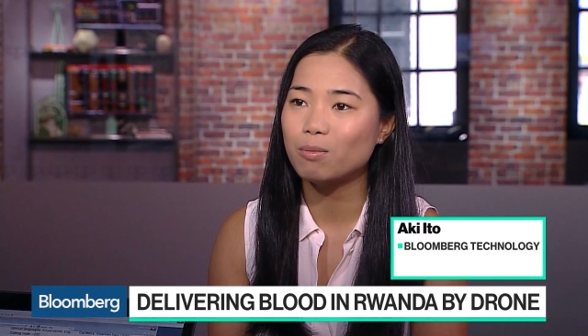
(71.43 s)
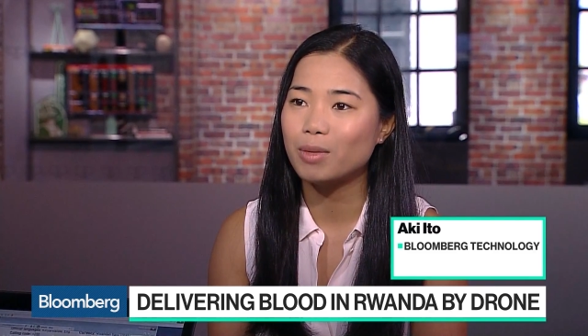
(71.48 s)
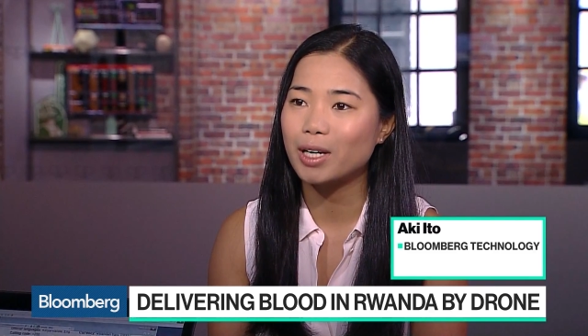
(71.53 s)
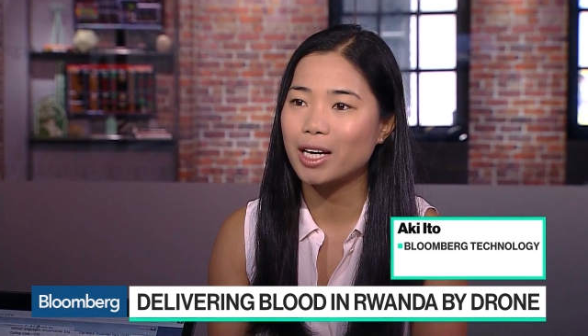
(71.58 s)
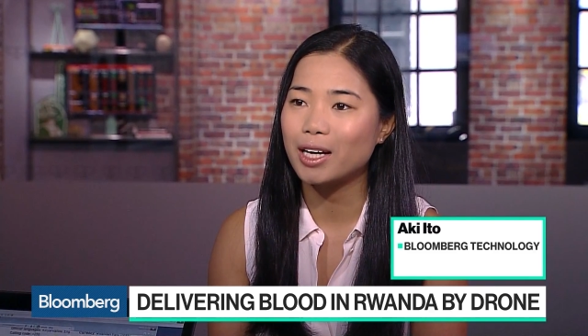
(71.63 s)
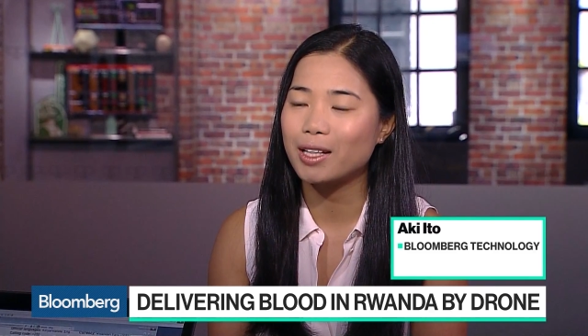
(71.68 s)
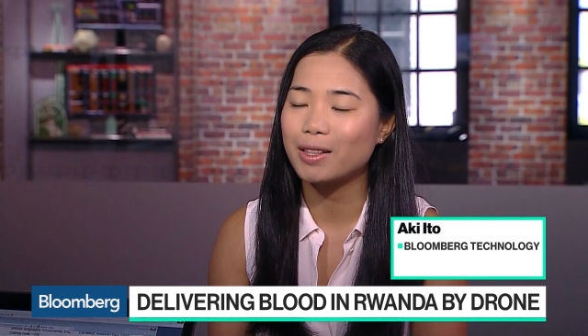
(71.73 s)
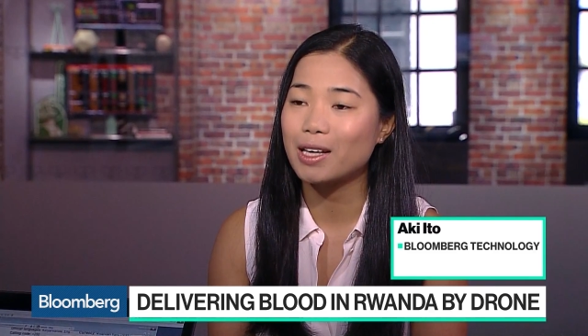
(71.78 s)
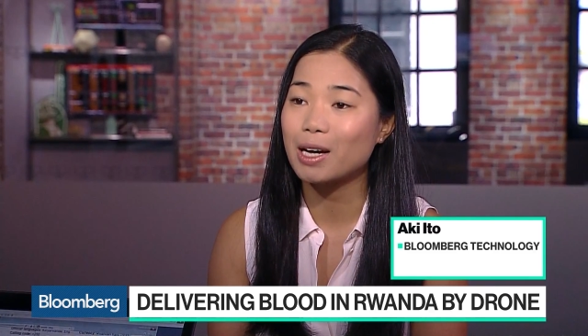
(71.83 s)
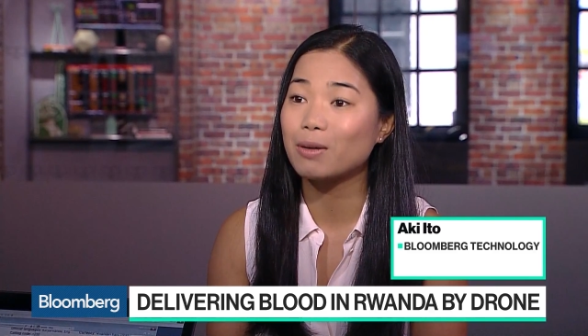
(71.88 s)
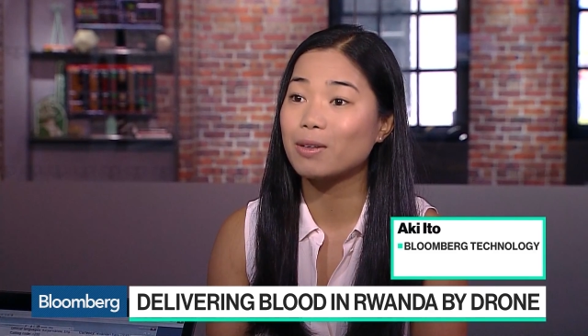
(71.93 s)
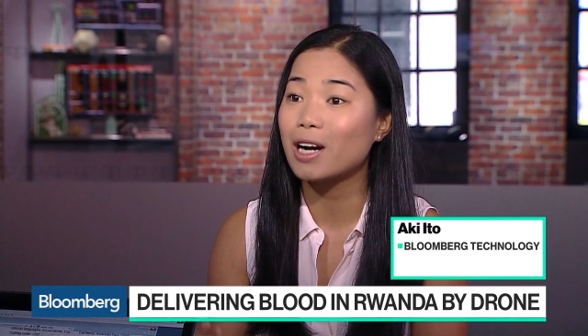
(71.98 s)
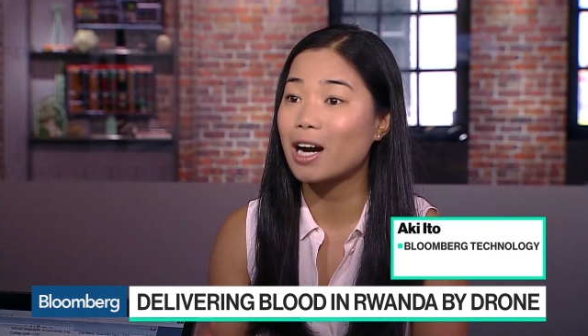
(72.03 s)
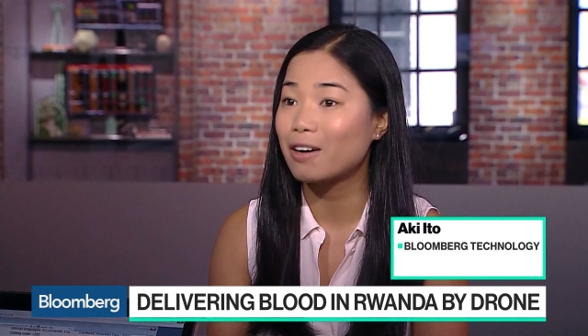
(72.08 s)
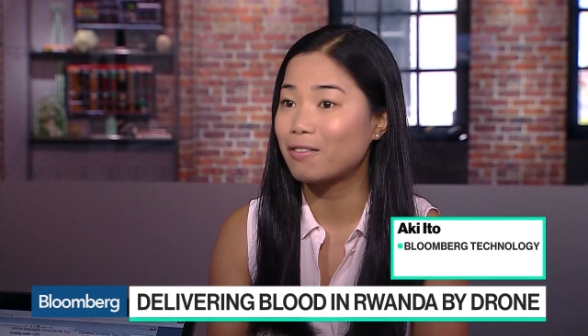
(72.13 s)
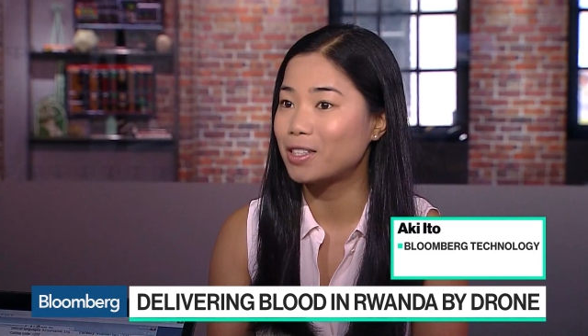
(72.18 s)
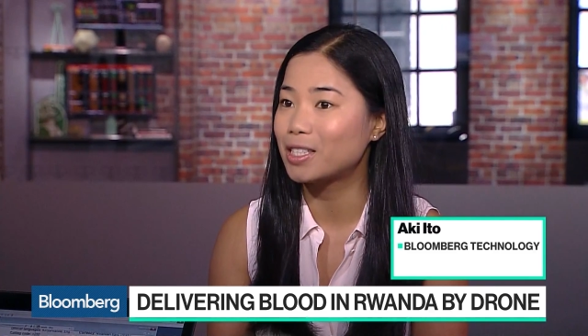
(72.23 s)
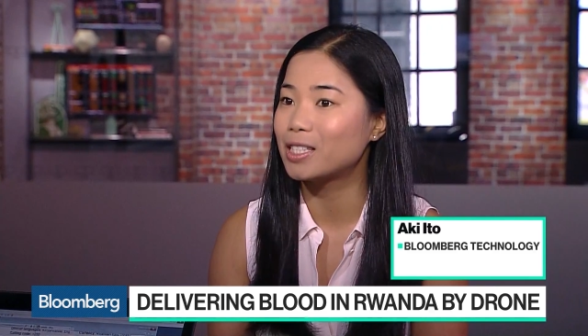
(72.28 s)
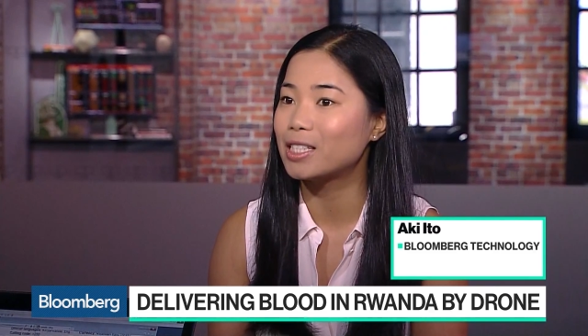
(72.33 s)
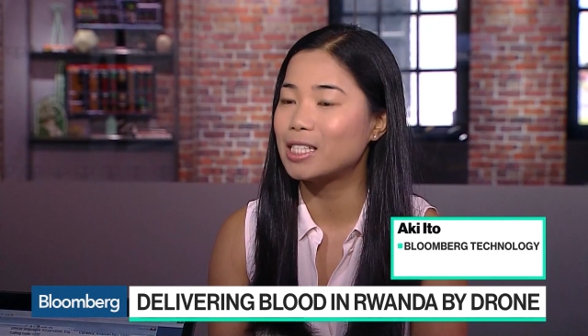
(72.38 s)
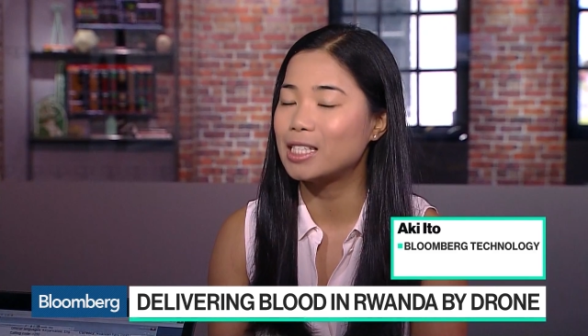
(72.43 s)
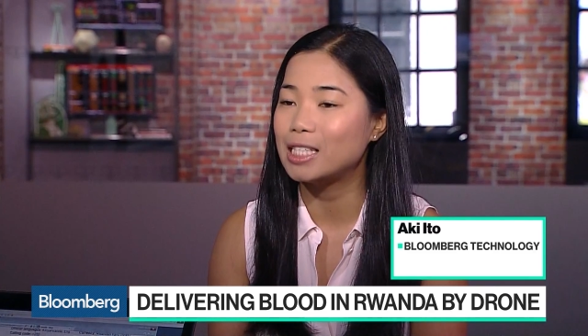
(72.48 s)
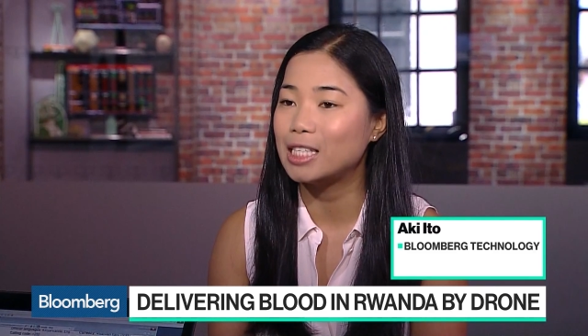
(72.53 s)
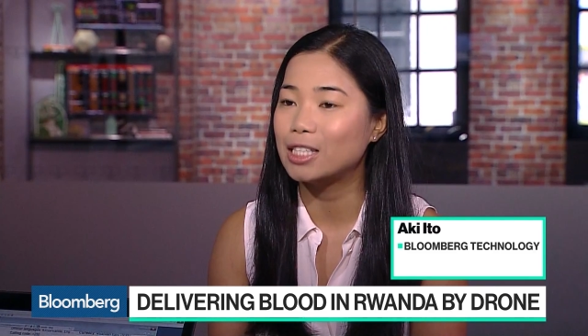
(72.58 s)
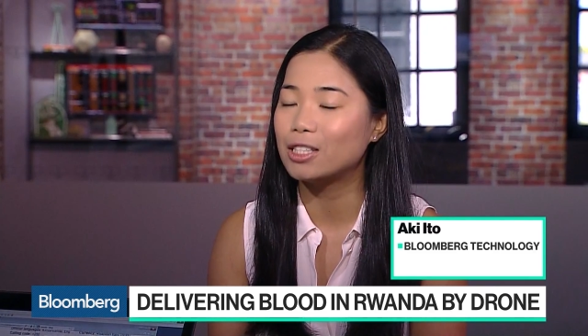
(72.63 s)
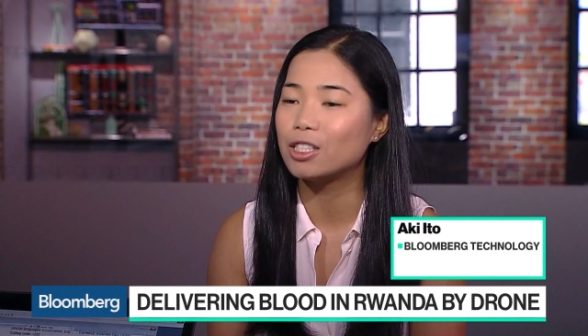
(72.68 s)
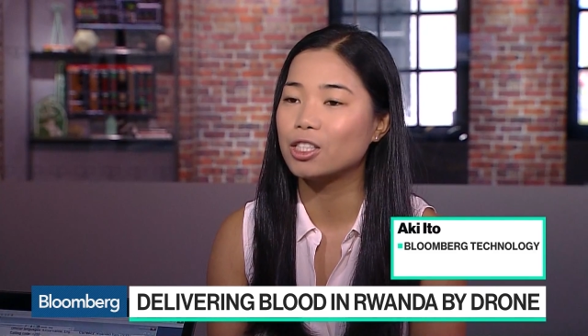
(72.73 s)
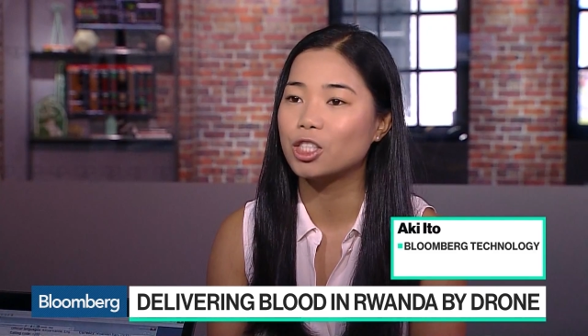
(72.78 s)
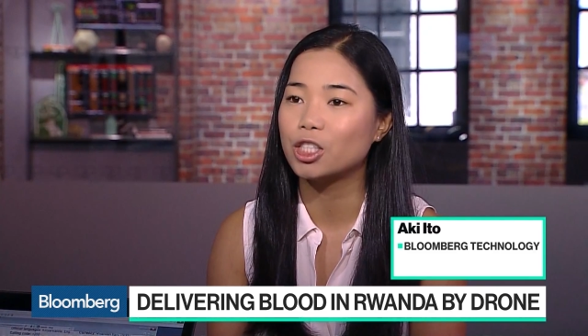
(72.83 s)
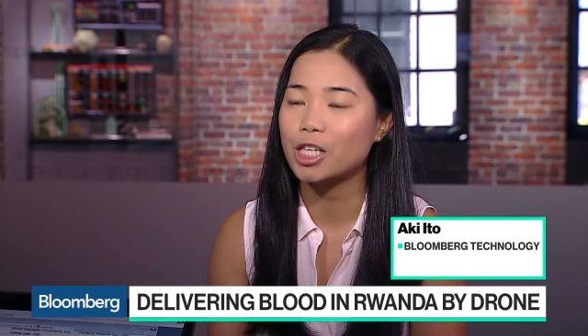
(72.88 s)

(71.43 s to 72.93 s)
but that would obviously need to